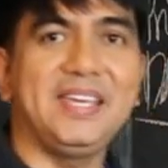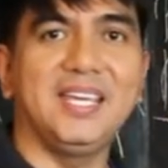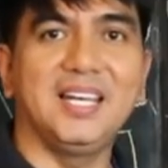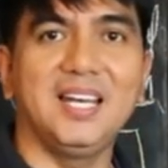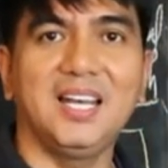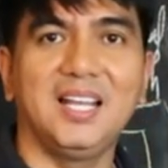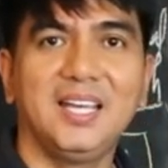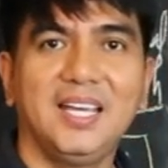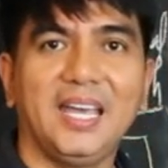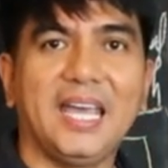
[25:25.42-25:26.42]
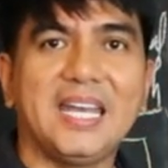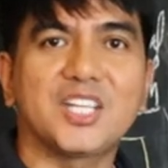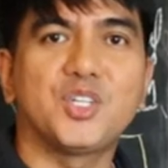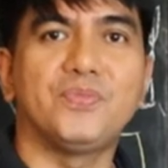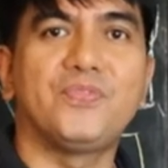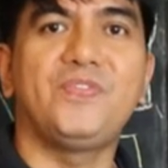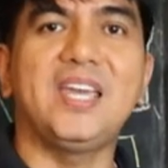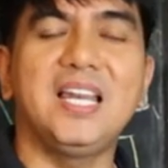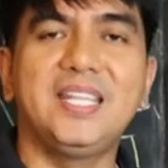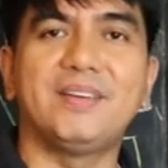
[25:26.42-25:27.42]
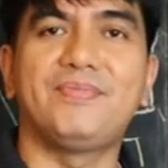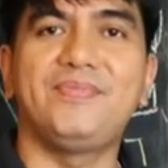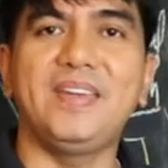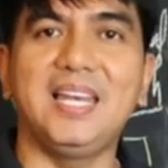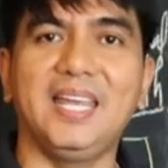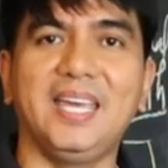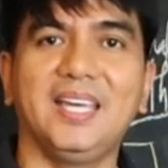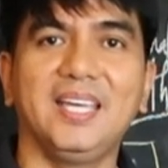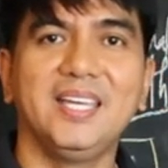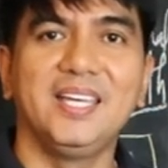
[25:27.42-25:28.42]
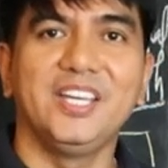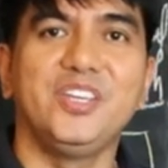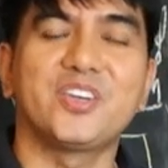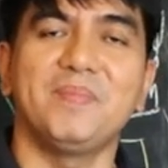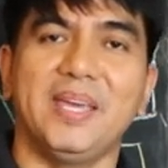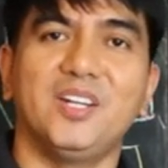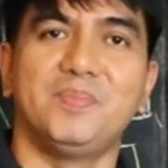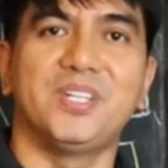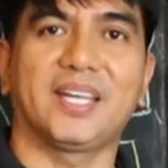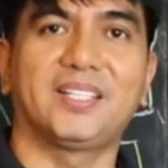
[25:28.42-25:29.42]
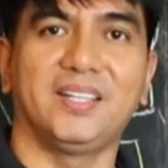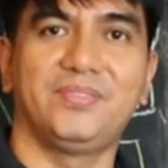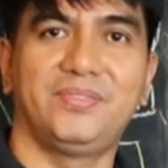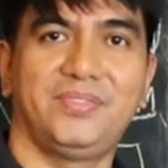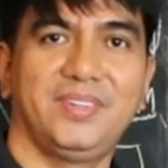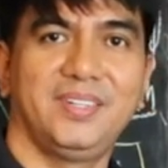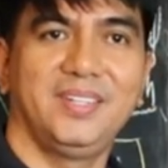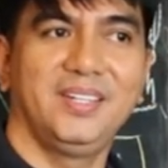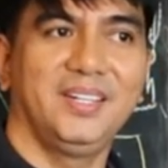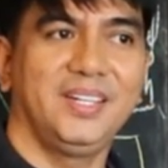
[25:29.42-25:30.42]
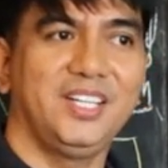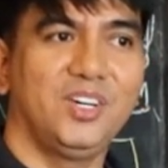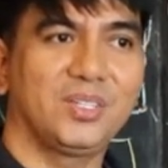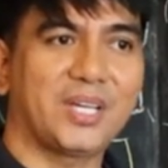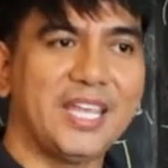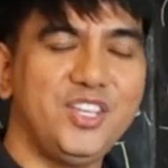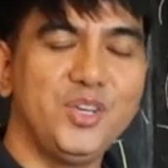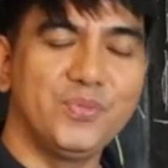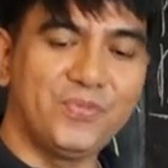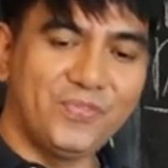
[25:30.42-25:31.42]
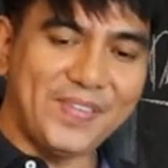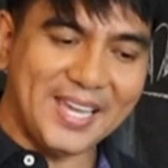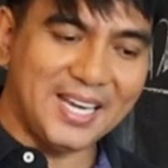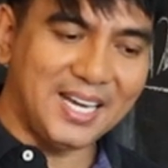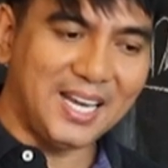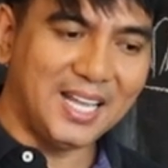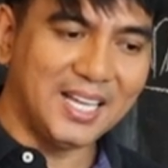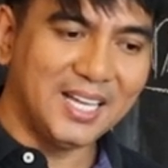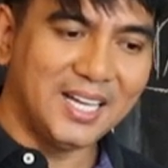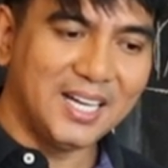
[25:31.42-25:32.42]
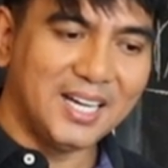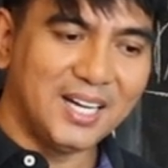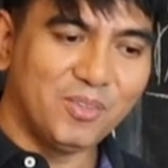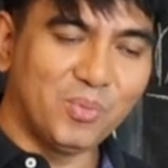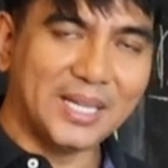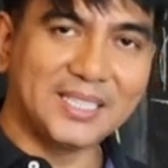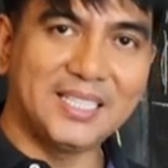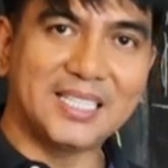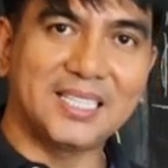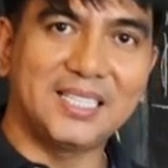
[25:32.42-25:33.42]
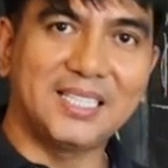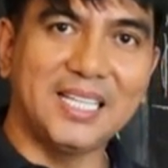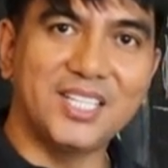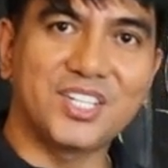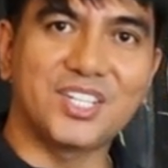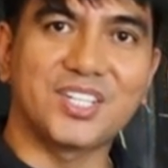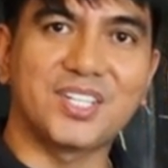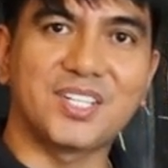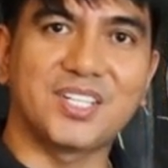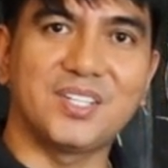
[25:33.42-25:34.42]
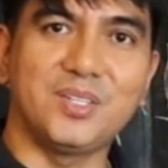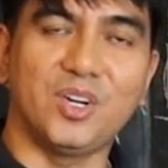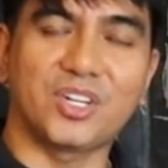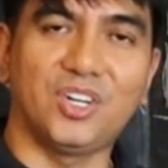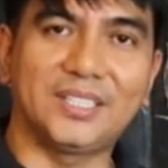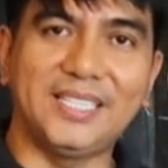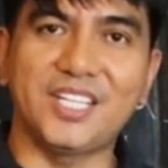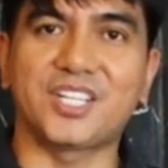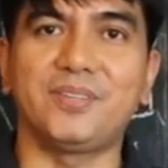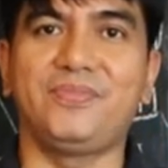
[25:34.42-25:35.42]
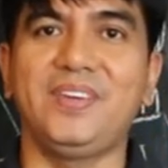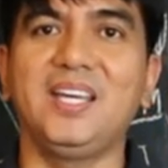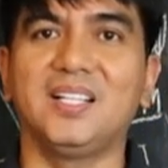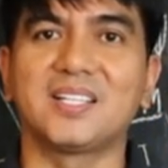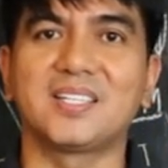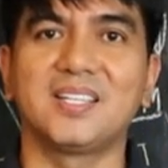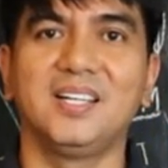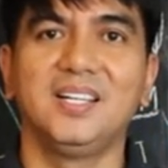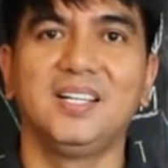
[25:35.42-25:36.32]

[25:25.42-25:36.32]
feel? And as you feel the feeling, you remain objective. You know, can you feel what your co-teacher feels?